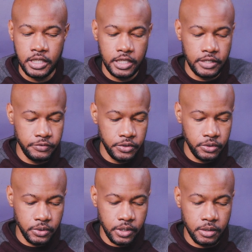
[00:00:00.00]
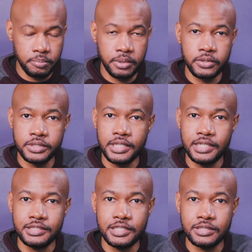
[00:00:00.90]
if you are a person
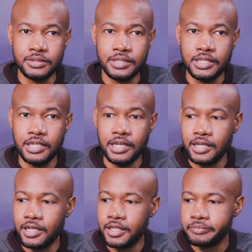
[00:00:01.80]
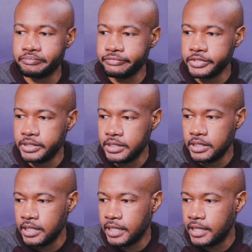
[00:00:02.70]
that just, want
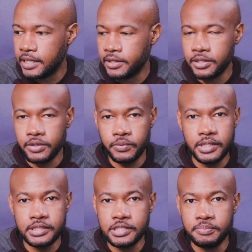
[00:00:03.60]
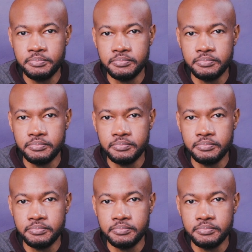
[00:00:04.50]
to just